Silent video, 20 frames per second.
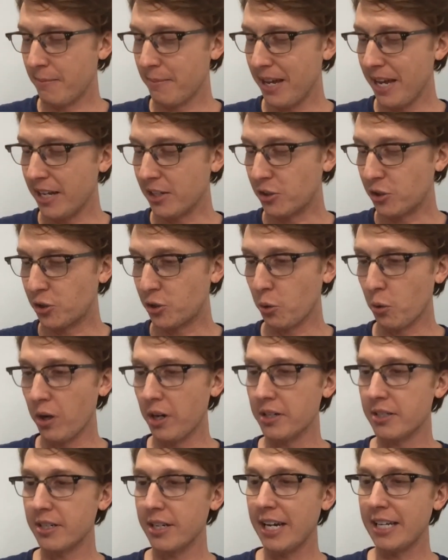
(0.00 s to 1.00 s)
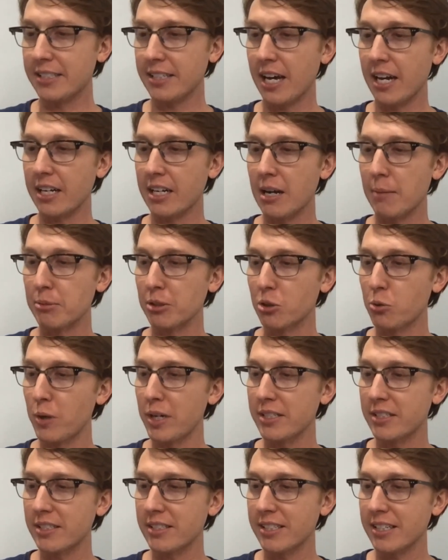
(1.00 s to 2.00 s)
It's short. It's got a couple
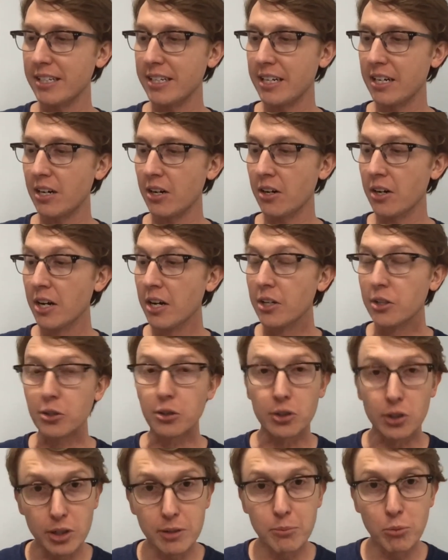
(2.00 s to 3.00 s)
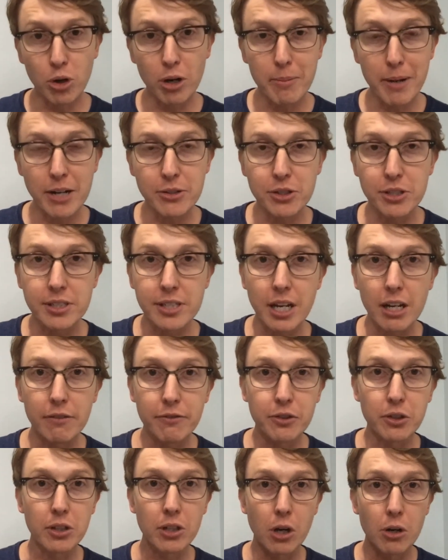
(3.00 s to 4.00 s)
quizzes in here. You'll learn more about
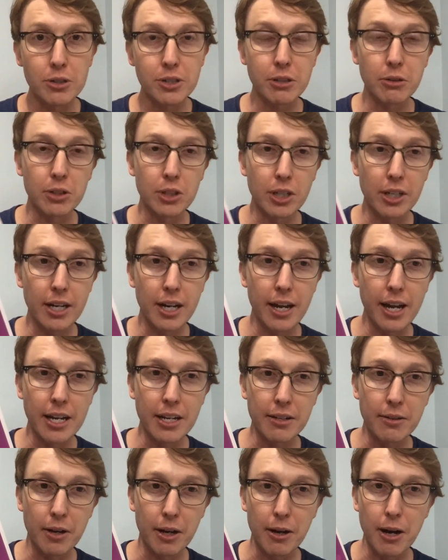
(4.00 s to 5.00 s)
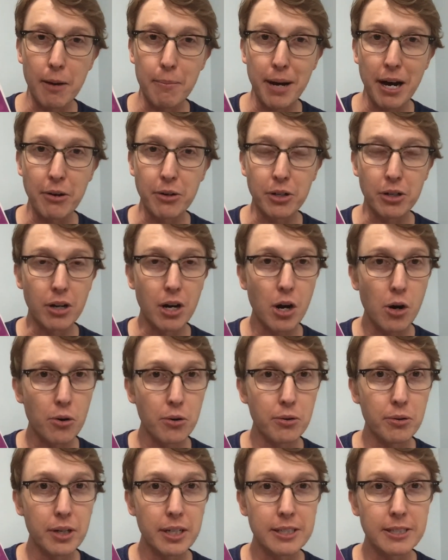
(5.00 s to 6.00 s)
yourself. You'll also learn about your
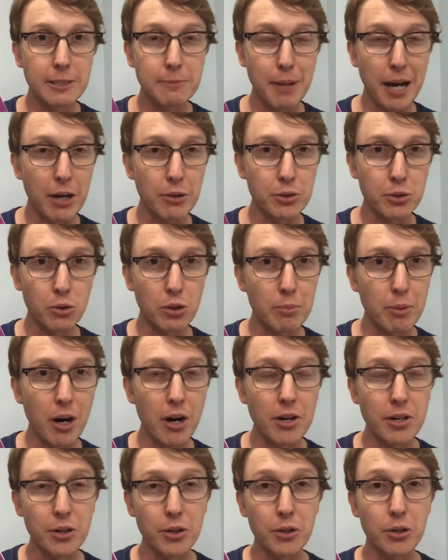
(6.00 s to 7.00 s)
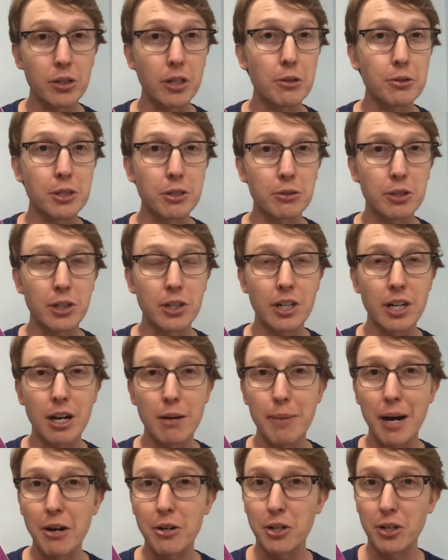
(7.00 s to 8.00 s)
own spouse or partner. You'll also learn
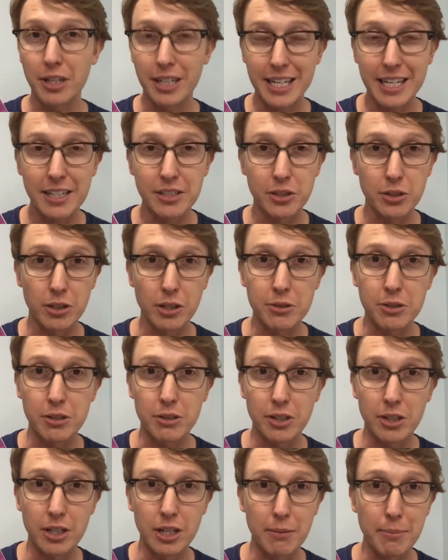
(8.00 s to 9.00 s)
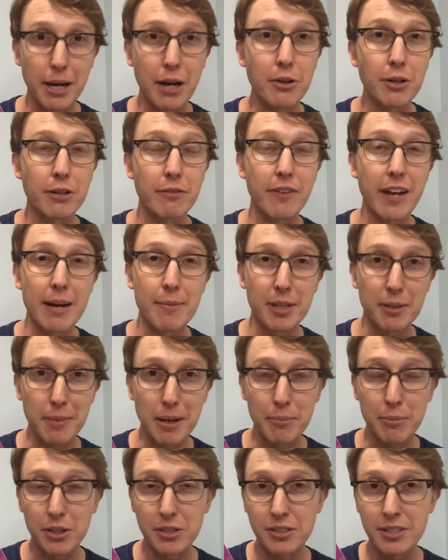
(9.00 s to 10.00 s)
about your kids. You'll also learn about your family
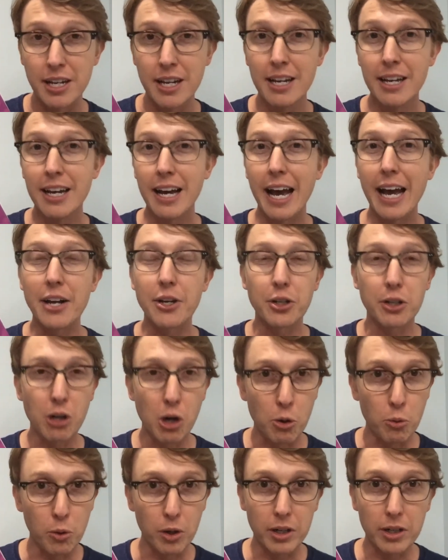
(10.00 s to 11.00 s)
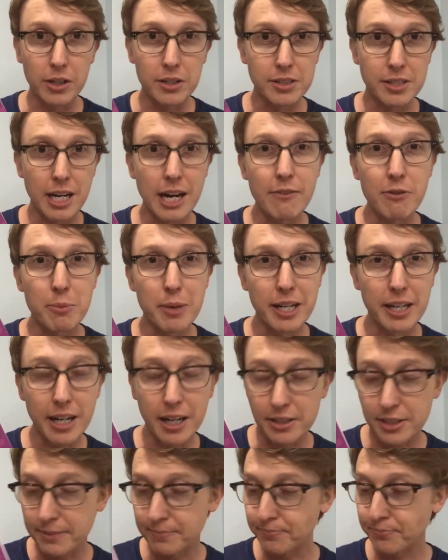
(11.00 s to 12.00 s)
members and your coworkers and everybody
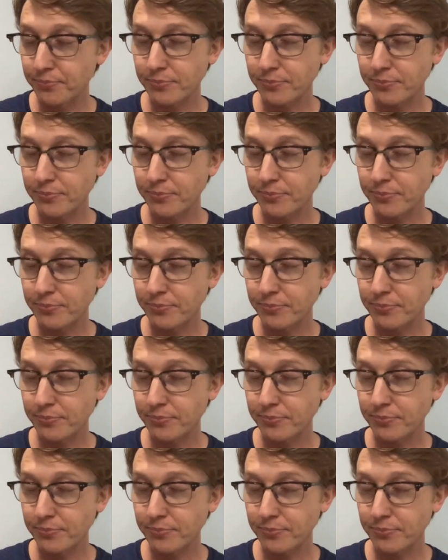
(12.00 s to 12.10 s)
else.